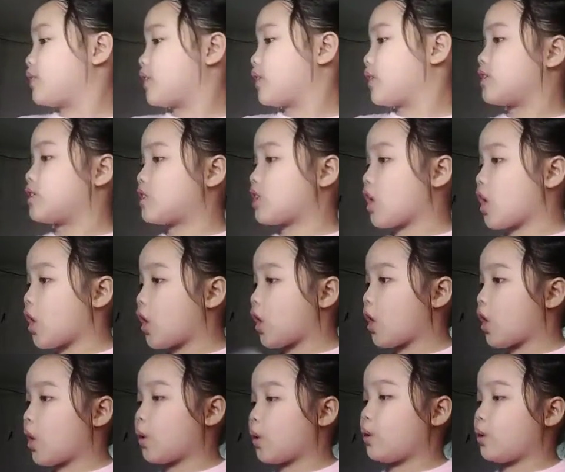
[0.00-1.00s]
So
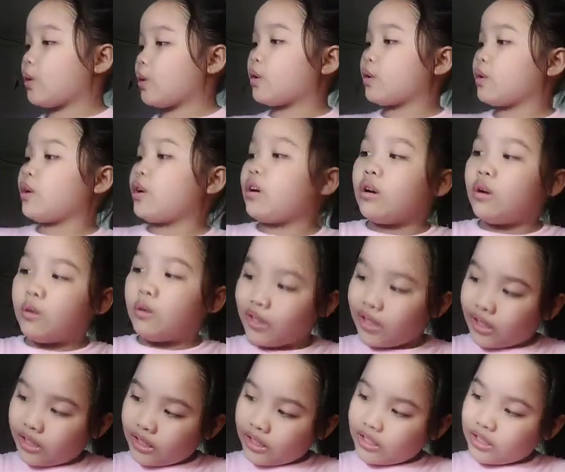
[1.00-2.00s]
we
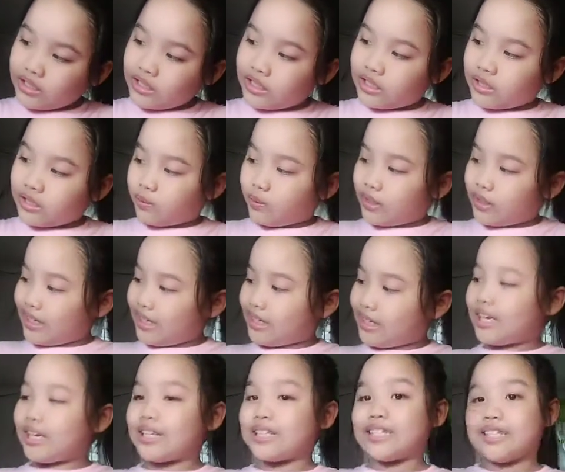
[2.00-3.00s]
need
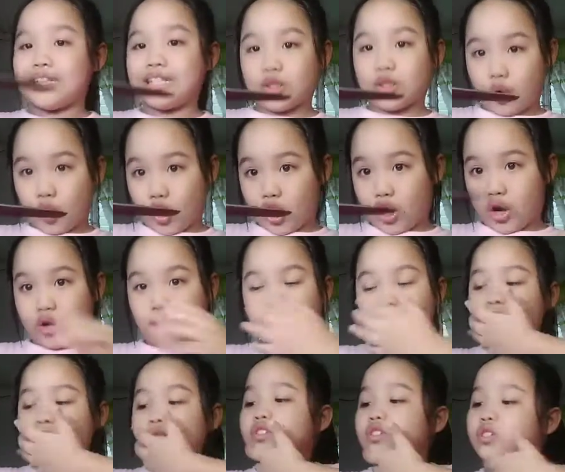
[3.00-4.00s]
a scissor
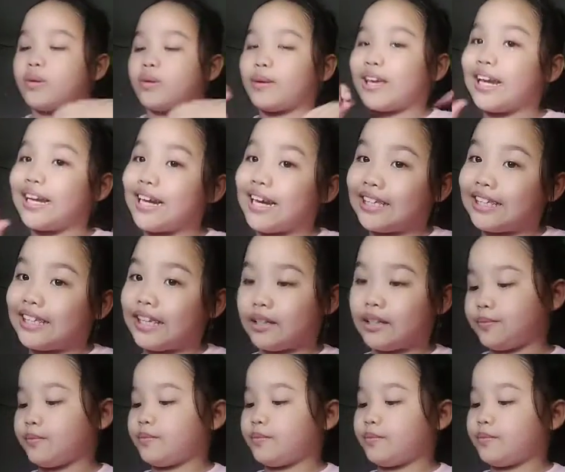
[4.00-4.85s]
so we can cut it.